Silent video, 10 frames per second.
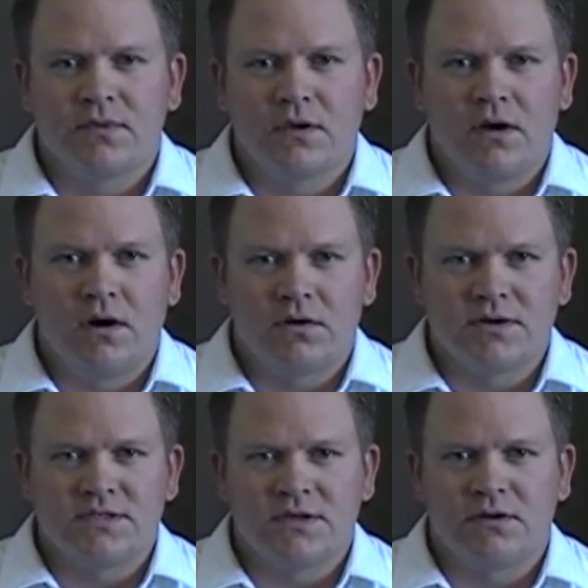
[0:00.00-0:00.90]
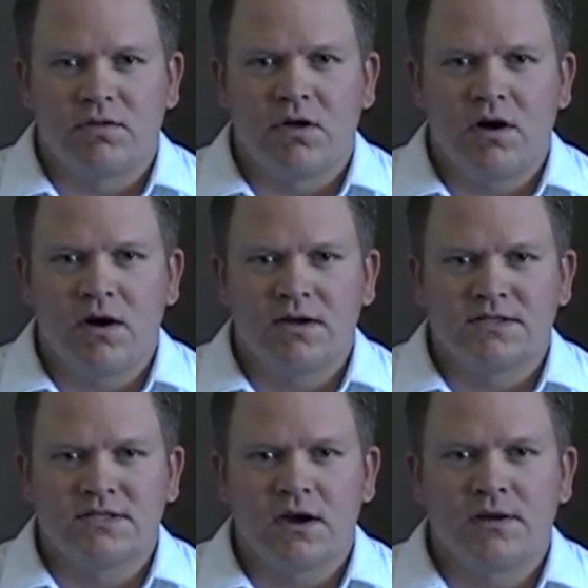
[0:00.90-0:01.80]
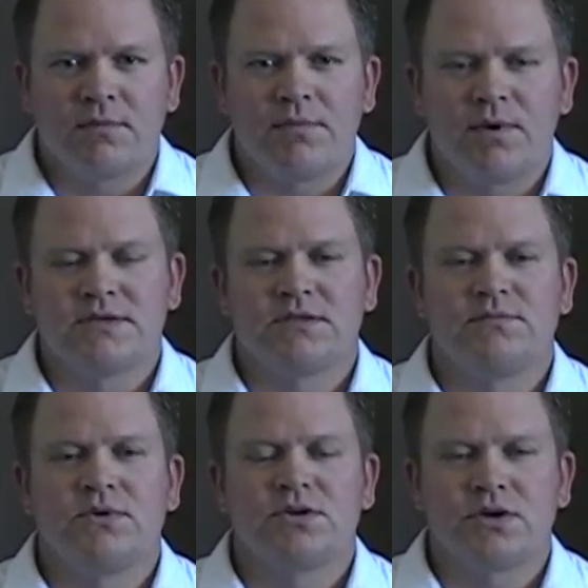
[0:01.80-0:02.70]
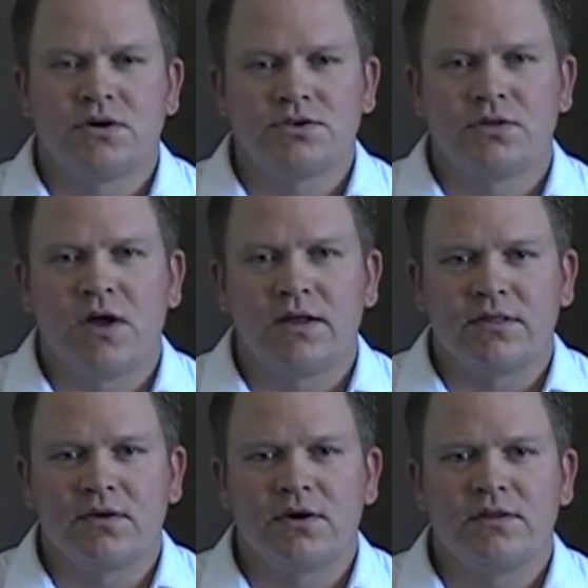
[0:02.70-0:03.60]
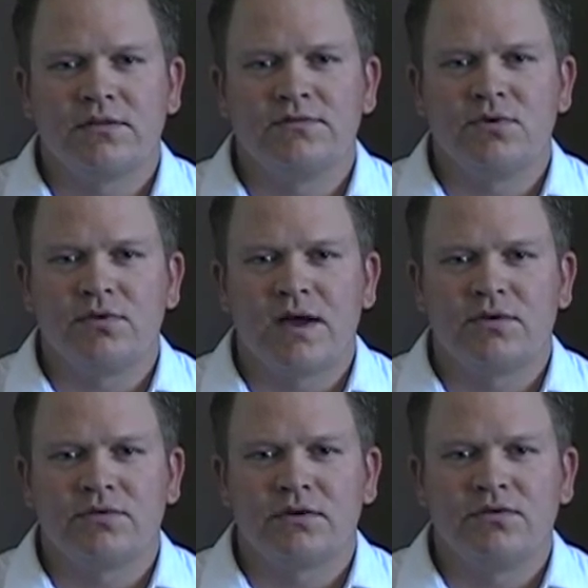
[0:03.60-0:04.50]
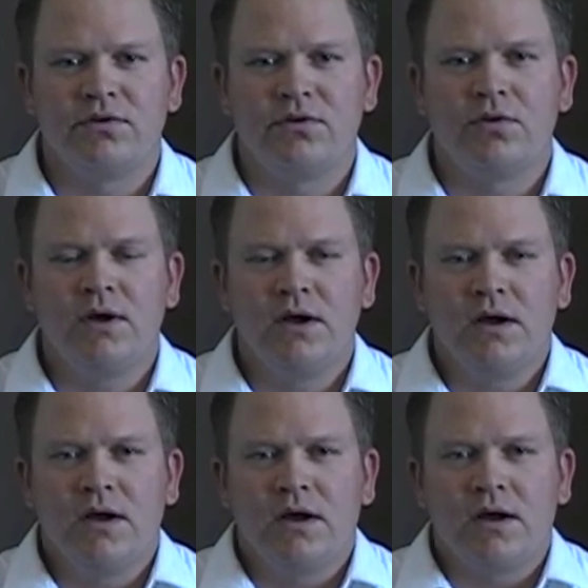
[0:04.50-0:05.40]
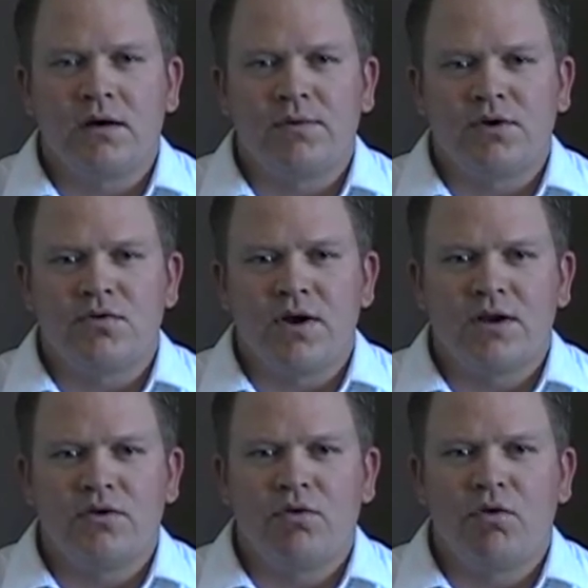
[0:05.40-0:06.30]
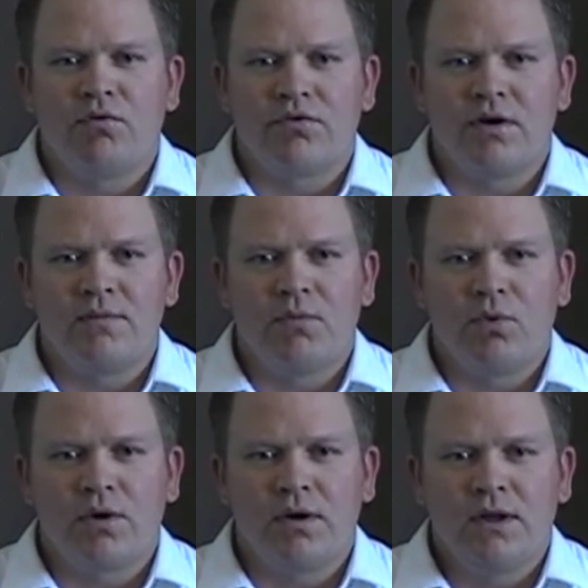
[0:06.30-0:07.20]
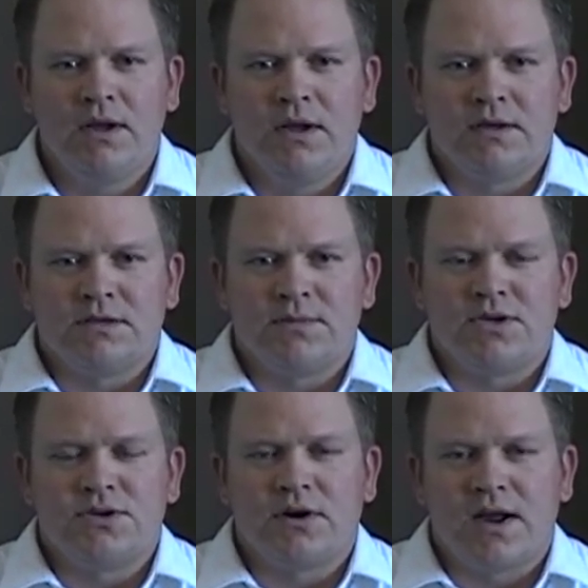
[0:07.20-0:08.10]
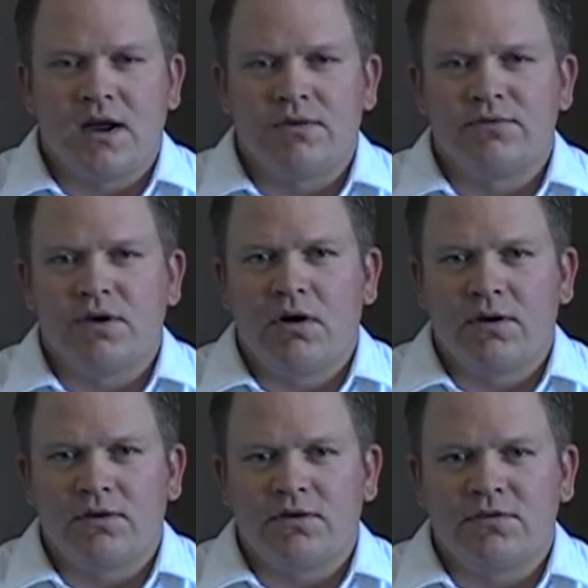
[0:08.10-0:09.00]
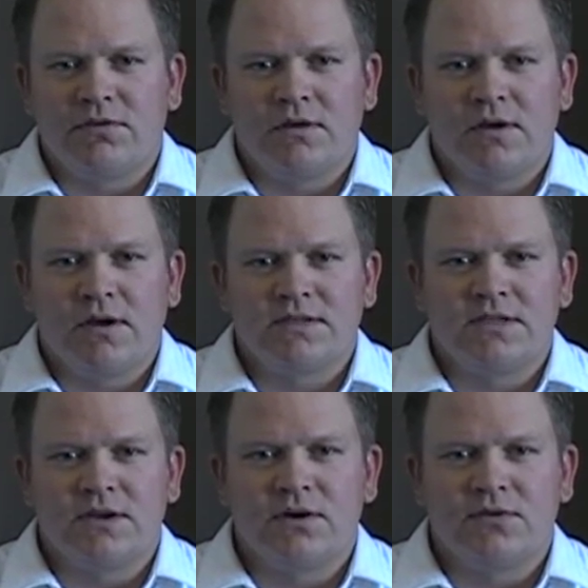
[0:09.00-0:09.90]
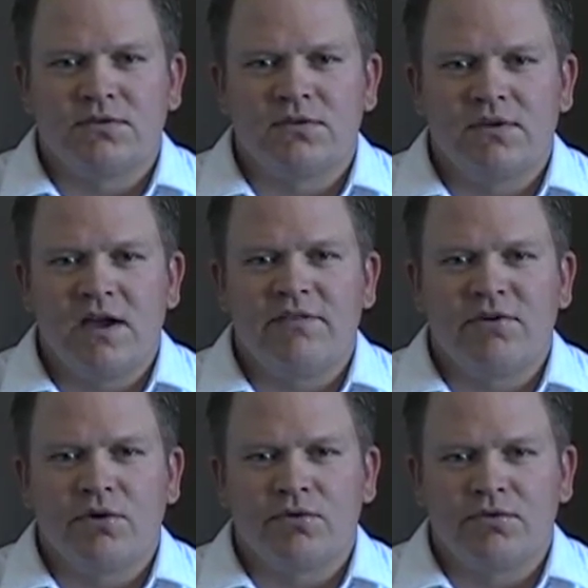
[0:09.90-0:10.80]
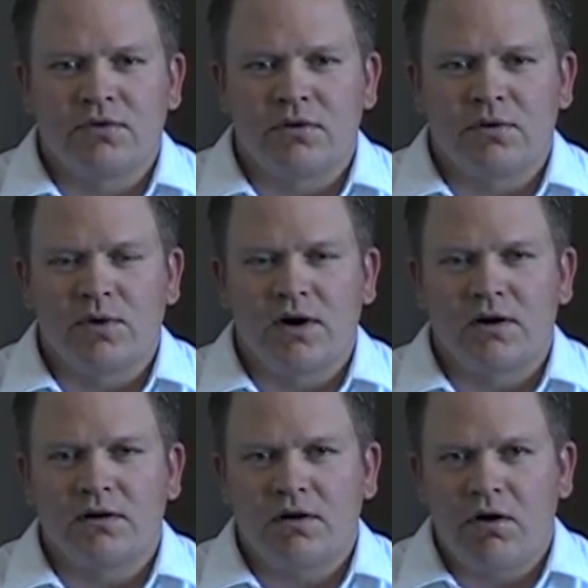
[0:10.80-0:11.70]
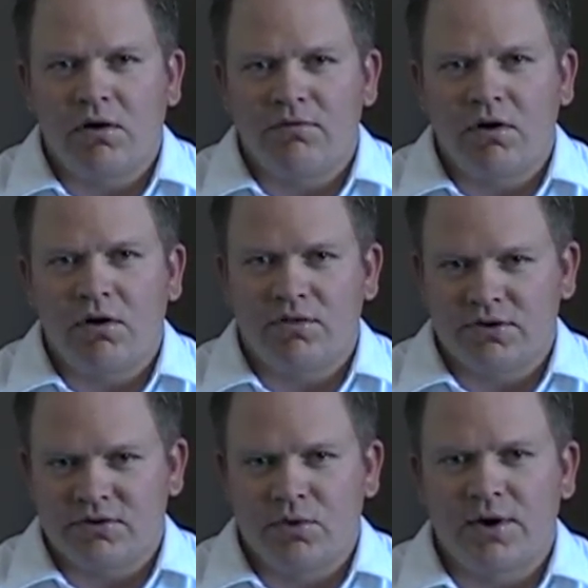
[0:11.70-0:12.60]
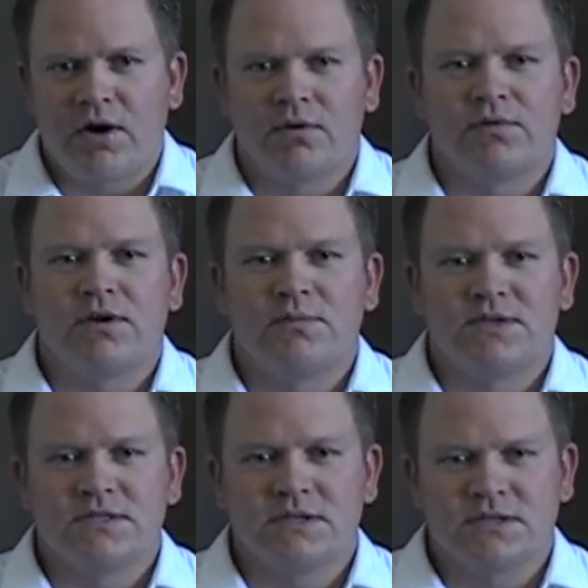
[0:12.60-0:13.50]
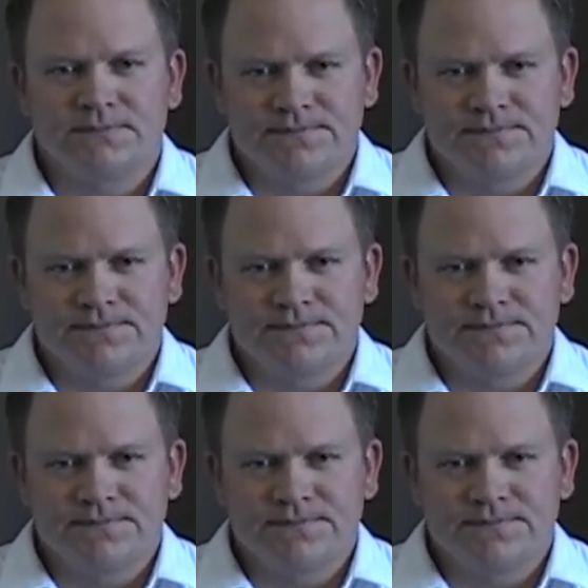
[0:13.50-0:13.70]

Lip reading: Congress into law and signed by President Bush on July 30th of 2002. It created a new oversight board to make sure accountants, auditors, CEOs, and CFOs are aware of all that's going on within a business.